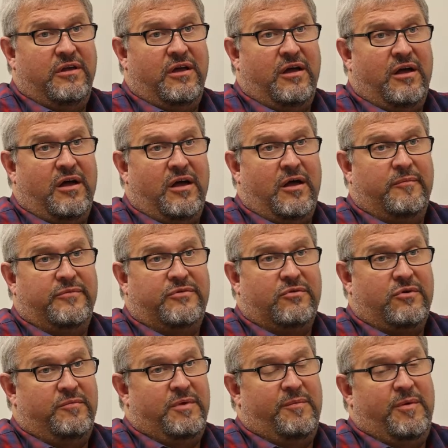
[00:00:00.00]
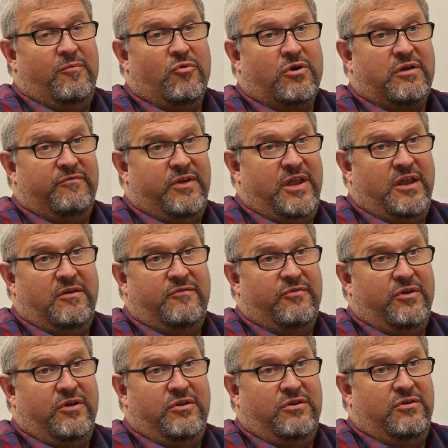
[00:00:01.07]
so it may be more convenient
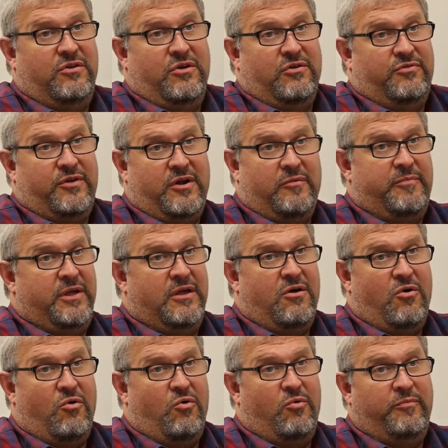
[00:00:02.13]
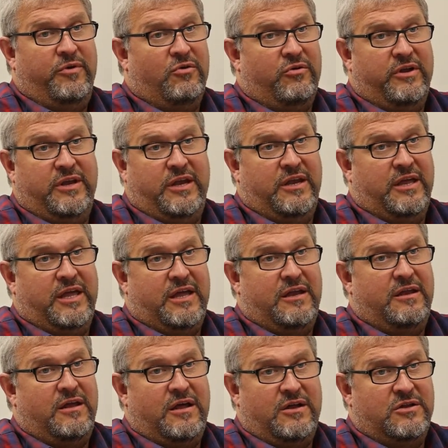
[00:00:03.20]
for you to do your therapy at home. You only need to
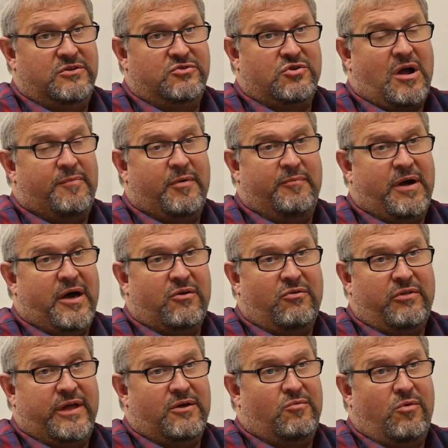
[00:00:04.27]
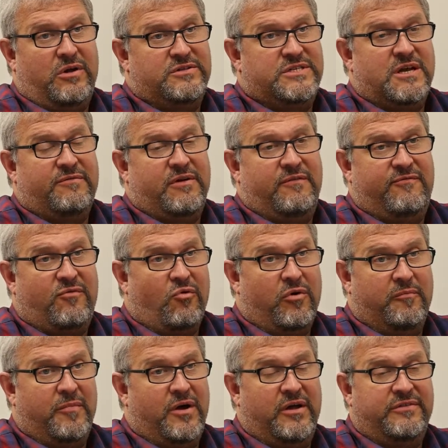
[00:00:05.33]
get a dropper bottle like once every 4
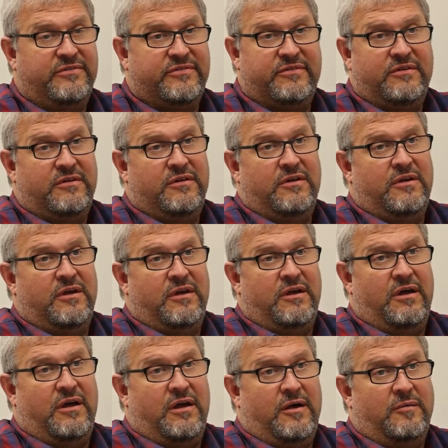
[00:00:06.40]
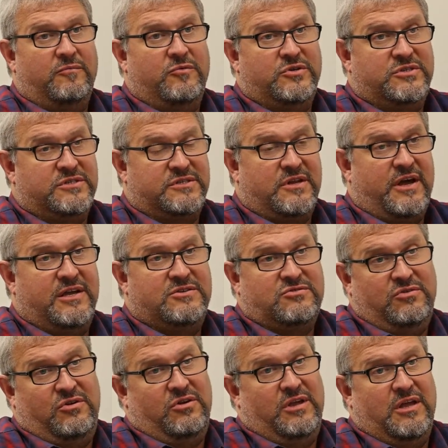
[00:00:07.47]
months, which is nice.
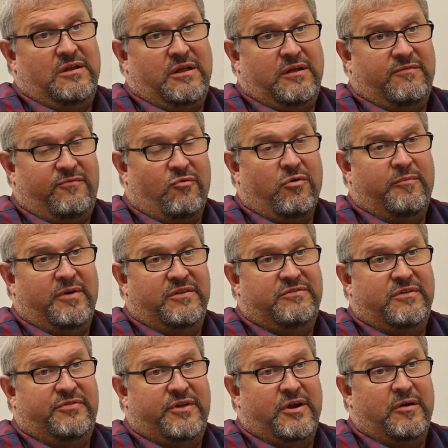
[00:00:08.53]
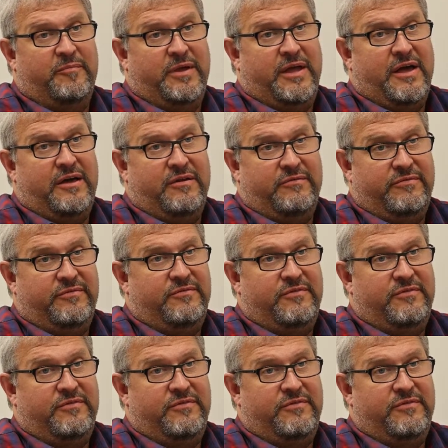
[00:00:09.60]
So you can get like 4 months of therapy out of,